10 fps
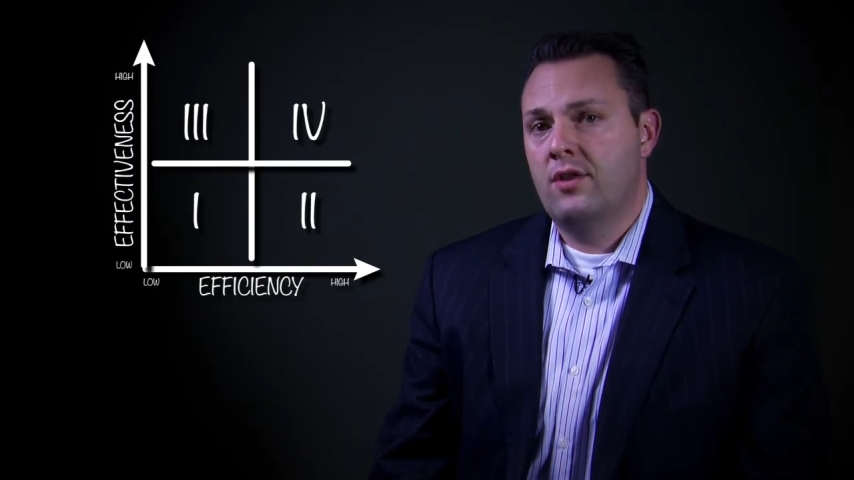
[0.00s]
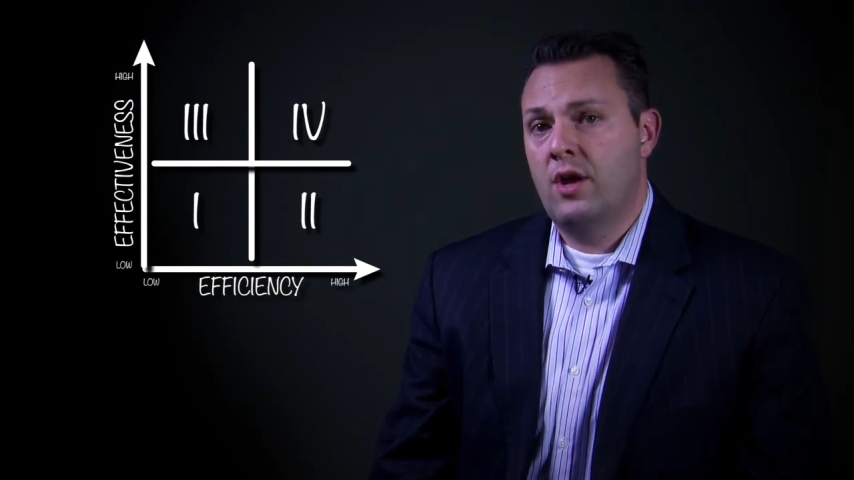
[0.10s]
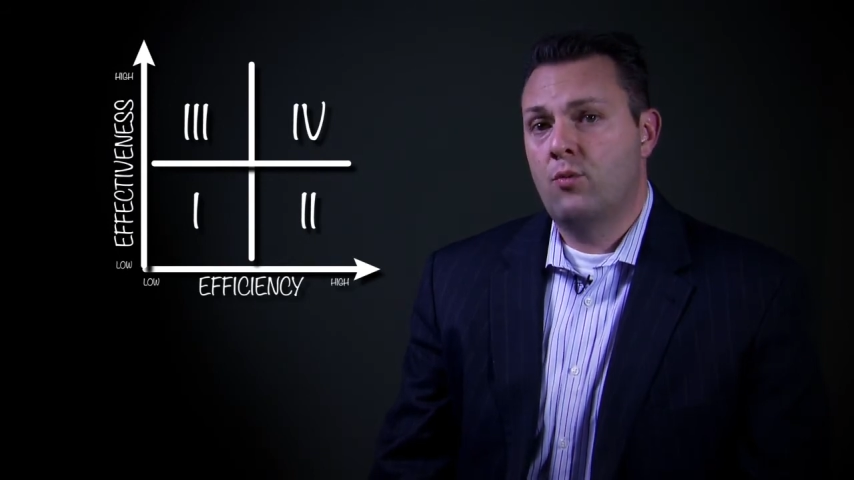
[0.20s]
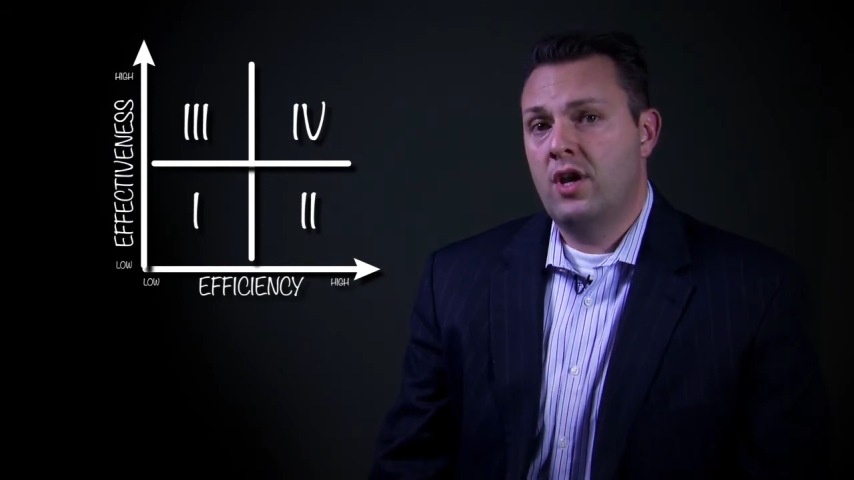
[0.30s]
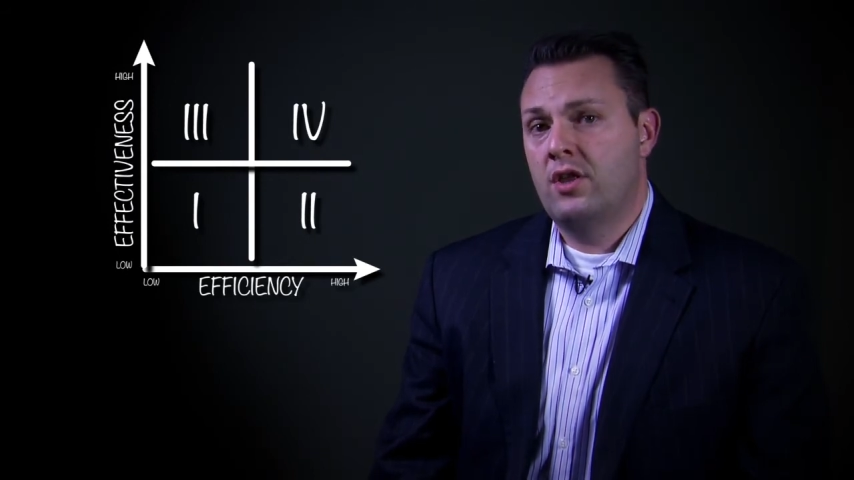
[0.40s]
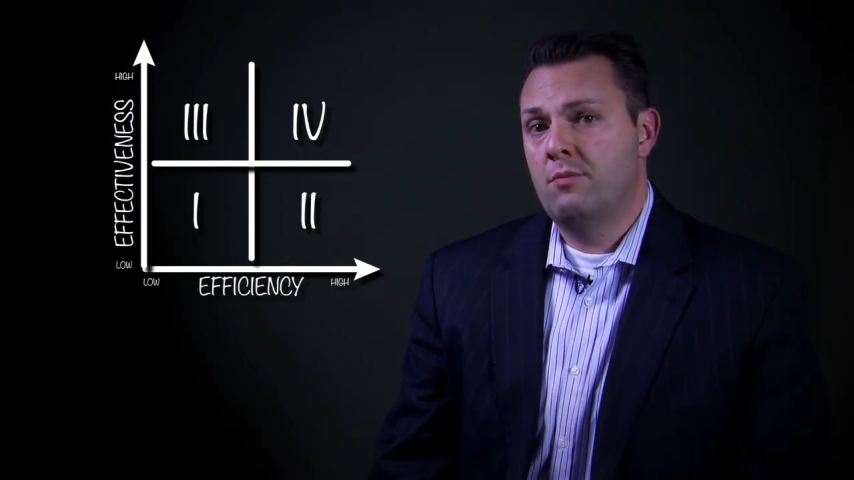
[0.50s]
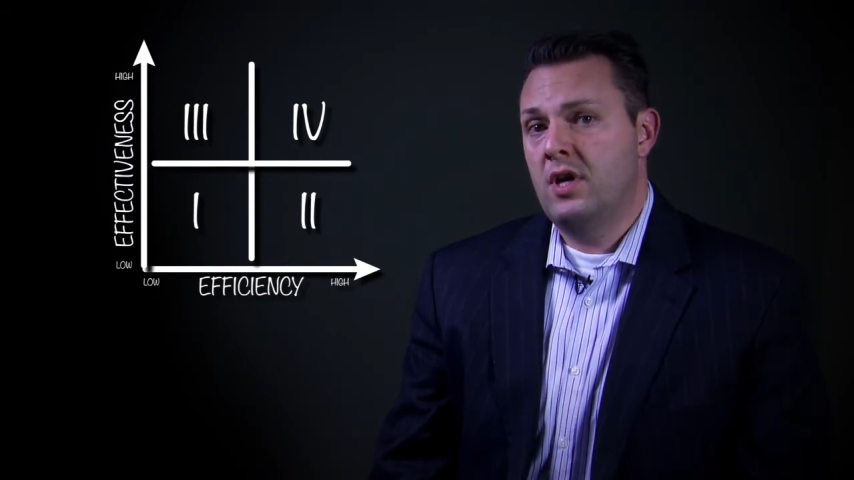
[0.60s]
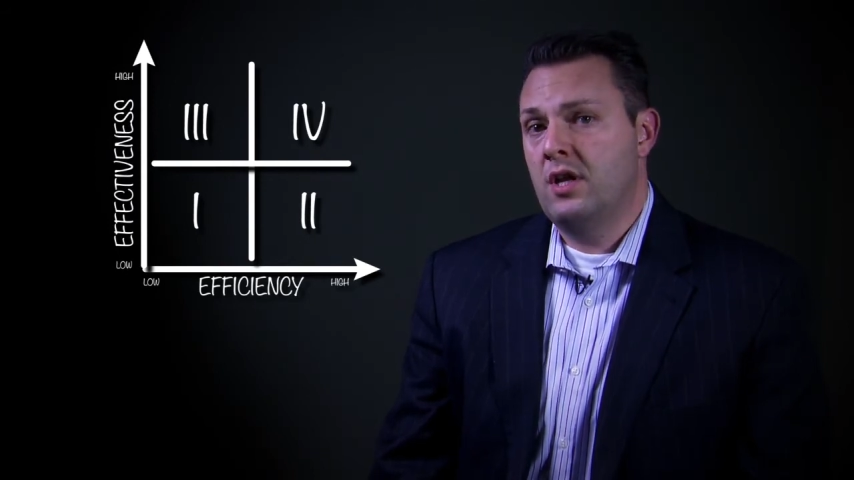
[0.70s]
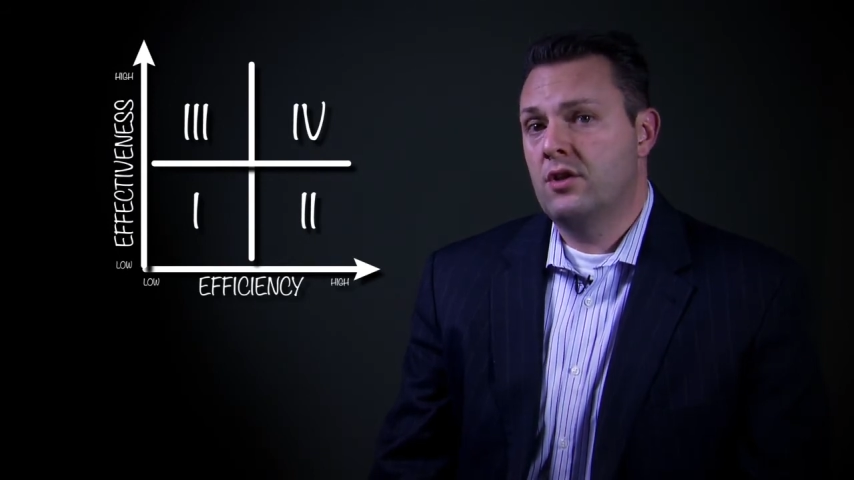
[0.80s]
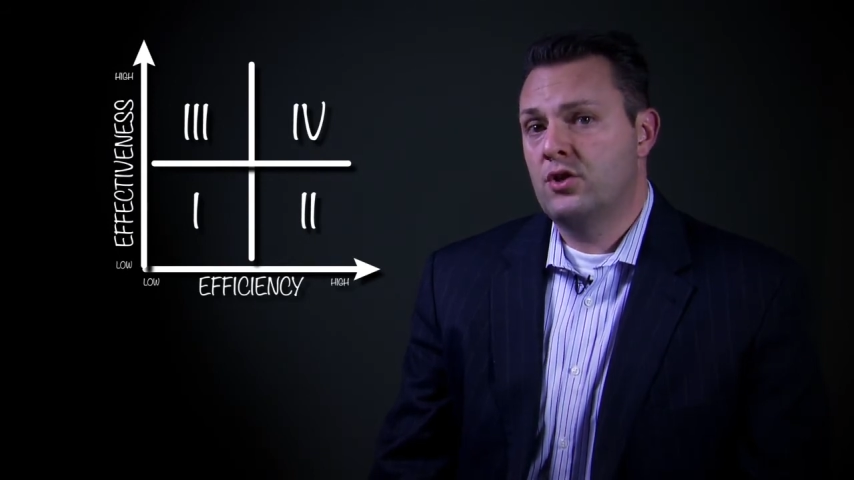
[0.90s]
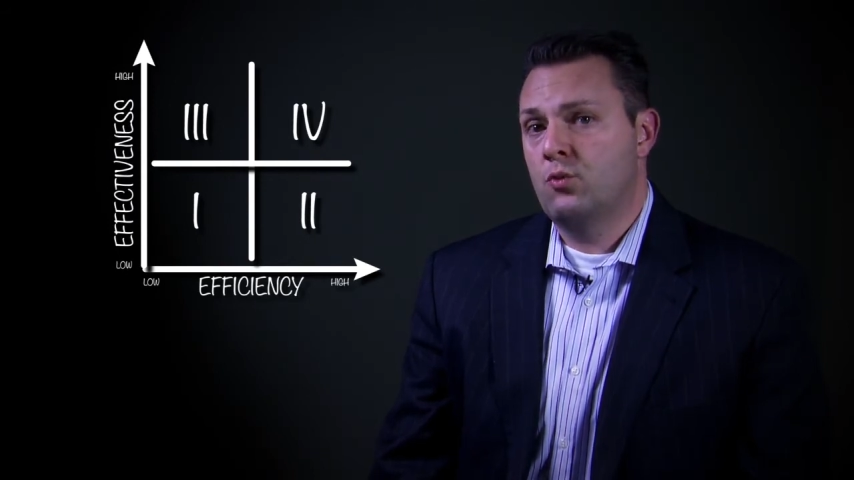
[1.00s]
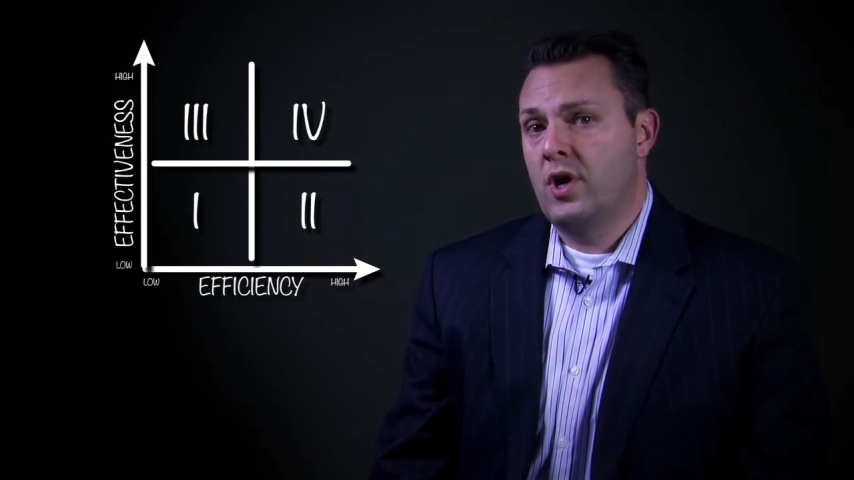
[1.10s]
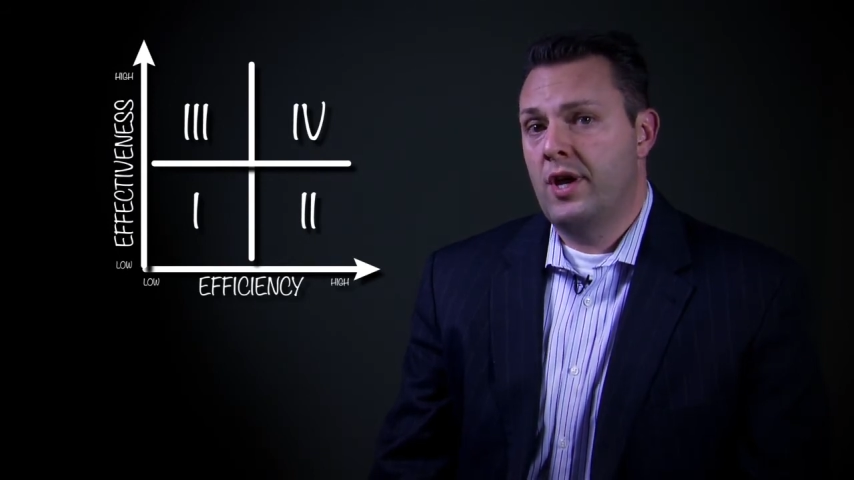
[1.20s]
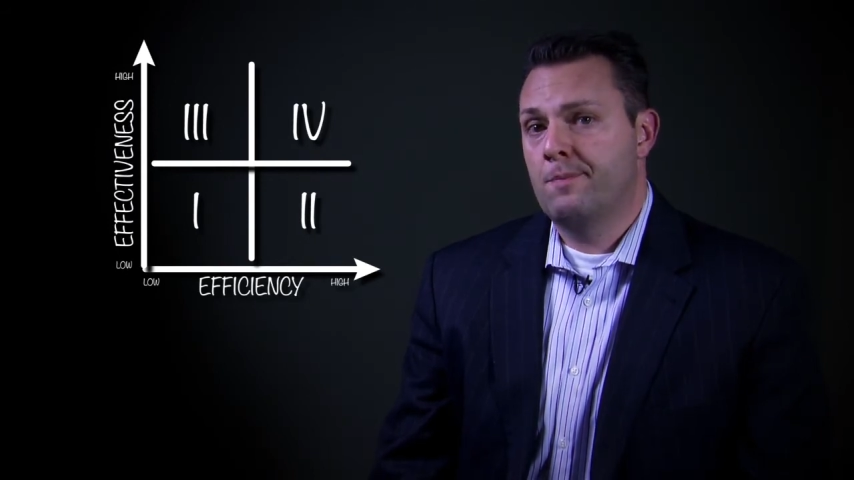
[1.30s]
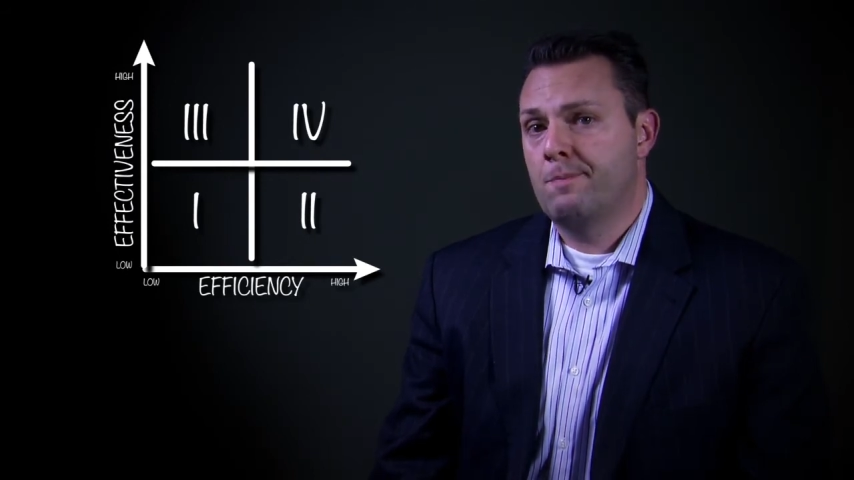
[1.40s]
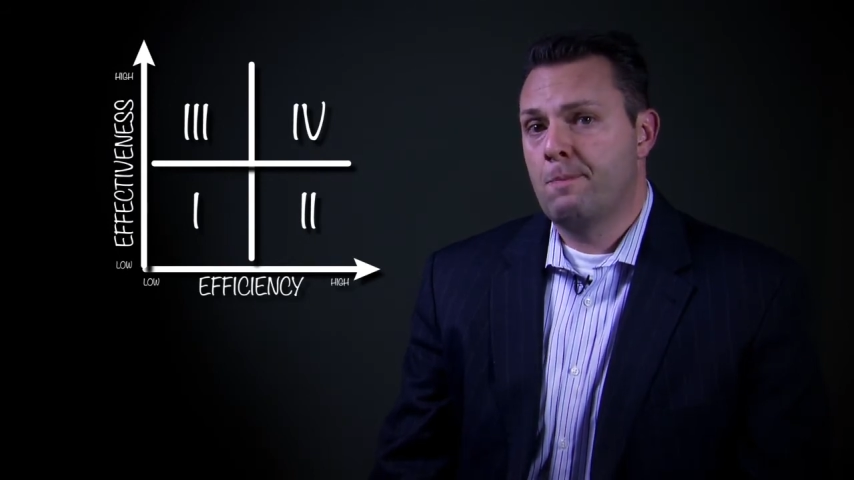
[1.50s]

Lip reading: they rated the meeting this way.